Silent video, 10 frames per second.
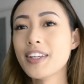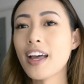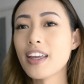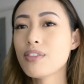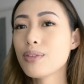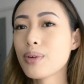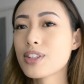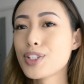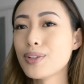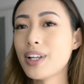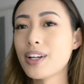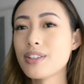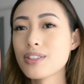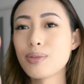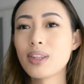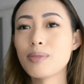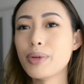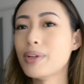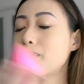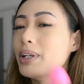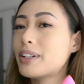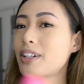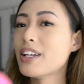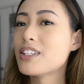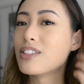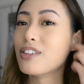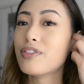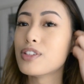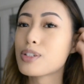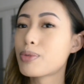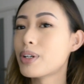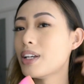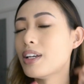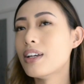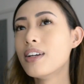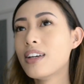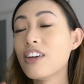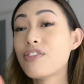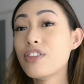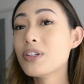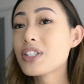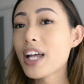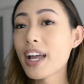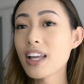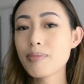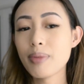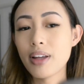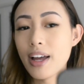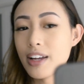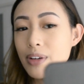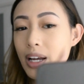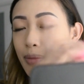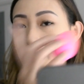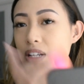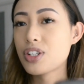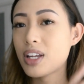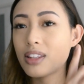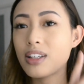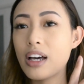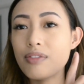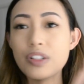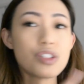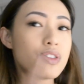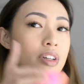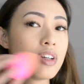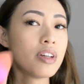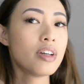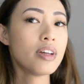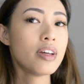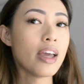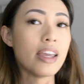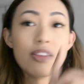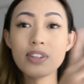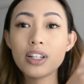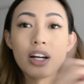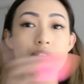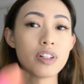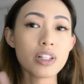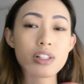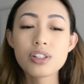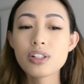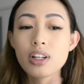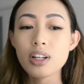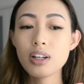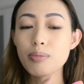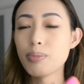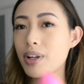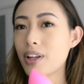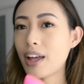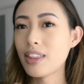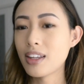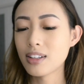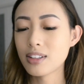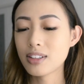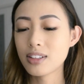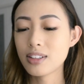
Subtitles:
Yeah, even with 2 layers with the beauty blender, it still feels pretty, it feels like, but I managed to get the coverage, an even coverage. But I think